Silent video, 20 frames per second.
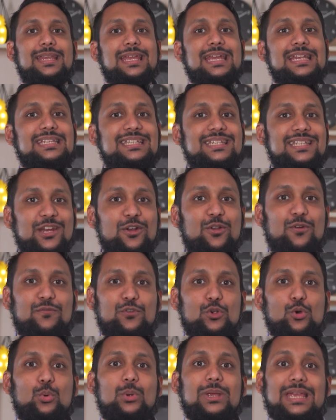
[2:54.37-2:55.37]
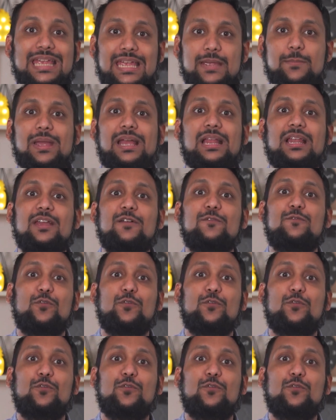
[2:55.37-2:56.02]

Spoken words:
Instead of you emailing